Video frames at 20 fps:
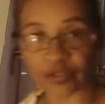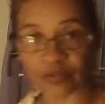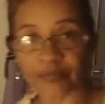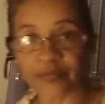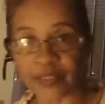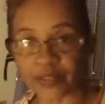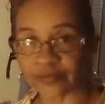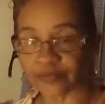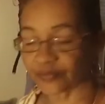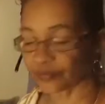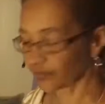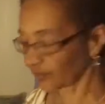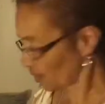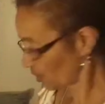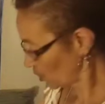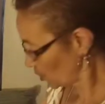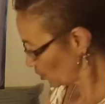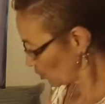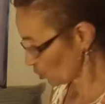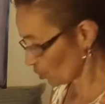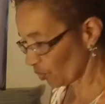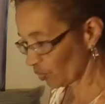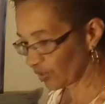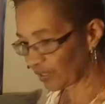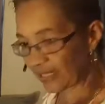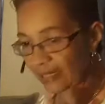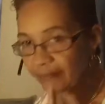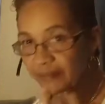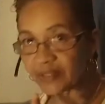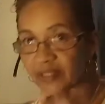them down. So
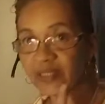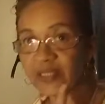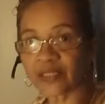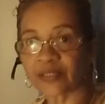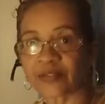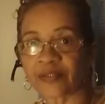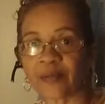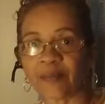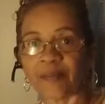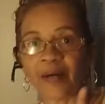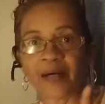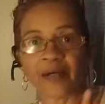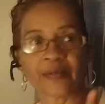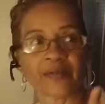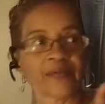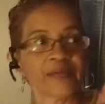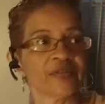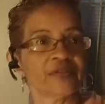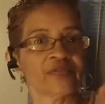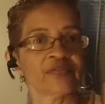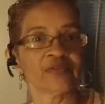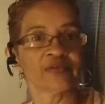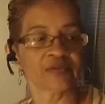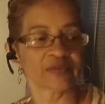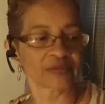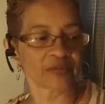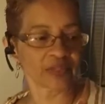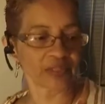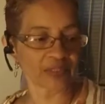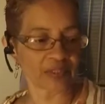let me get the batteries
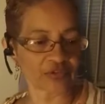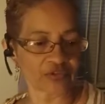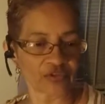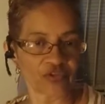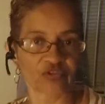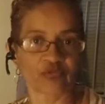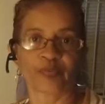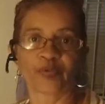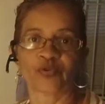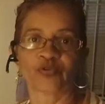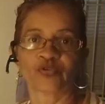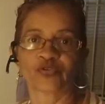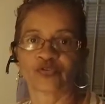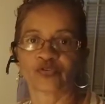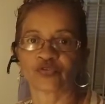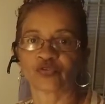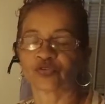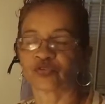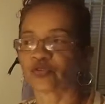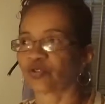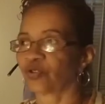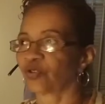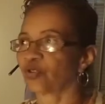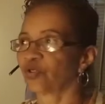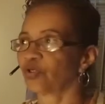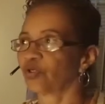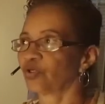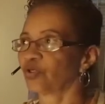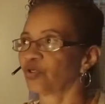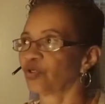that I just purchased,
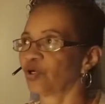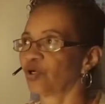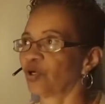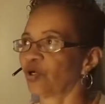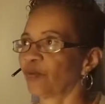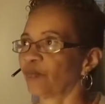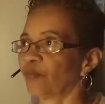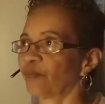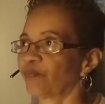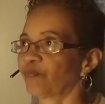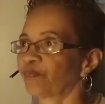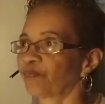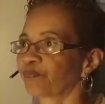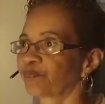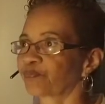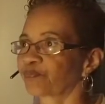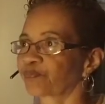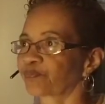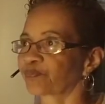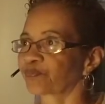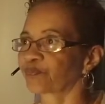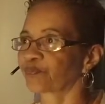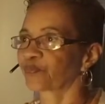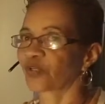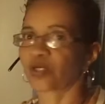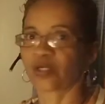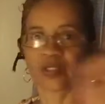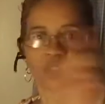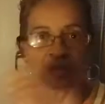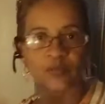
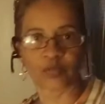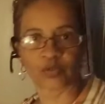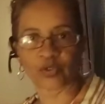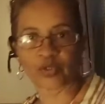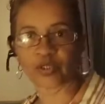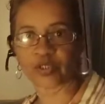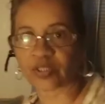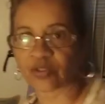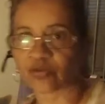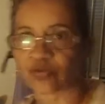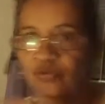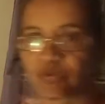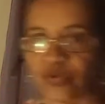and we're gonna get to